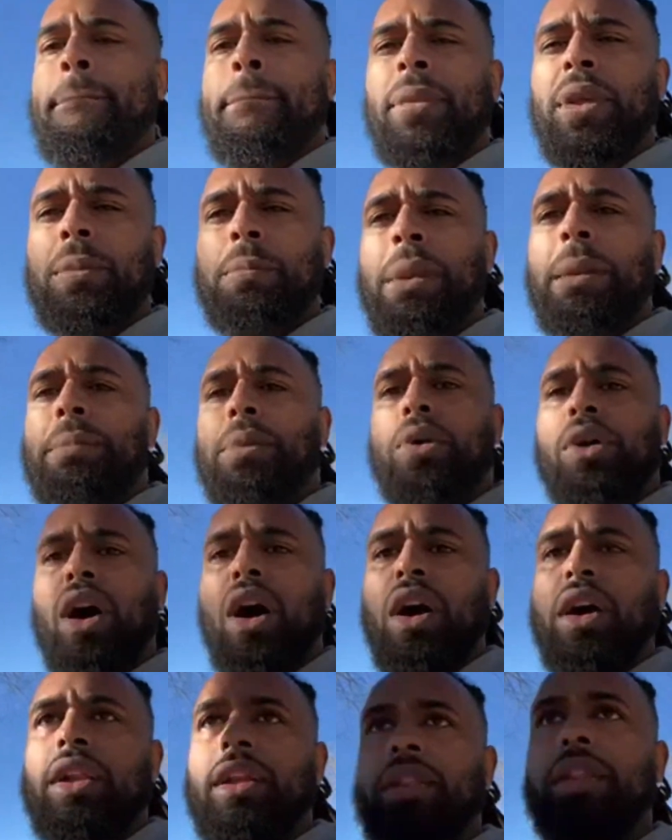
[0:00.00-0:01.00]
You people
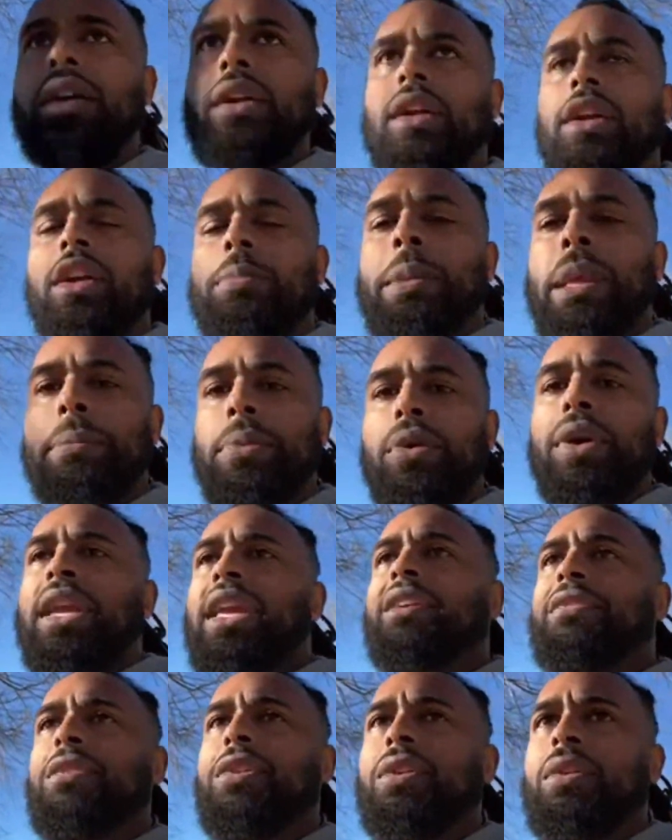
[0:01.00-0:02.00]
calling the good people
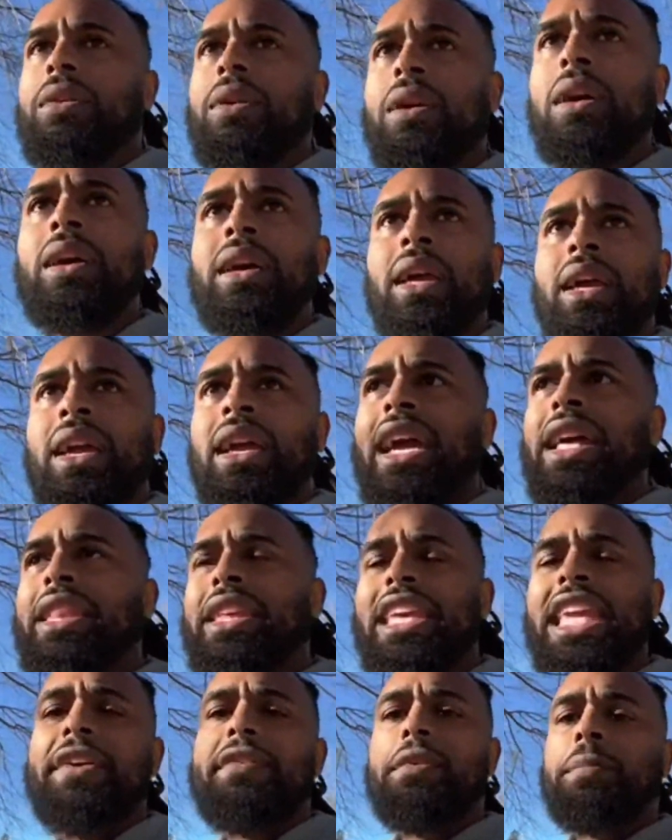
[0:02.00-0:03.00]
evil and the
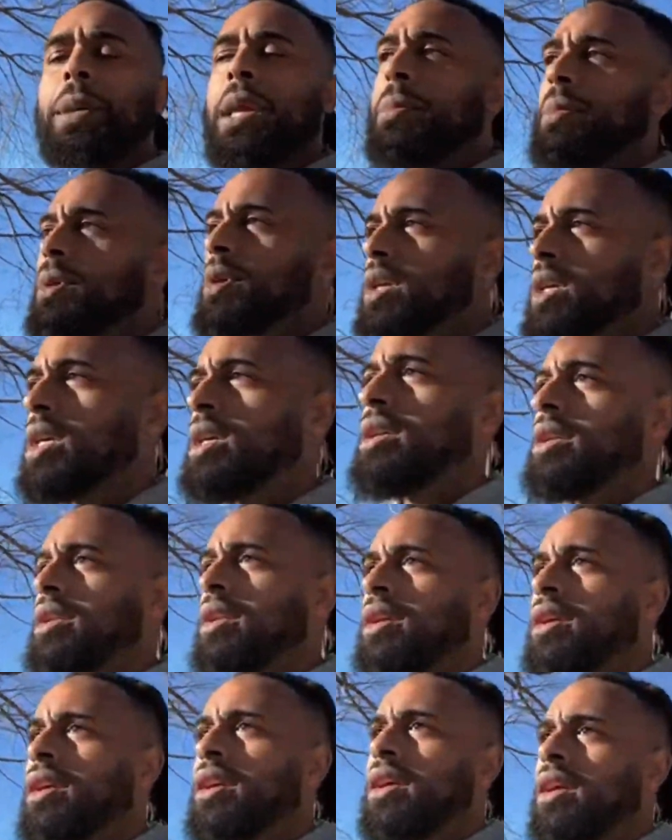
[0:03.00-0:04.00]
evil people good,
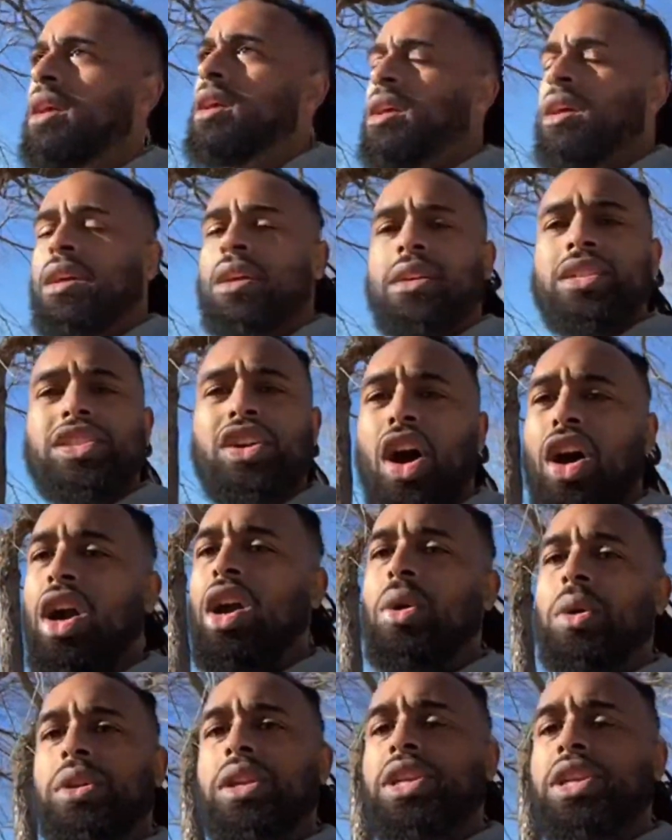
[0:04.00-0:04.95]
sorrow and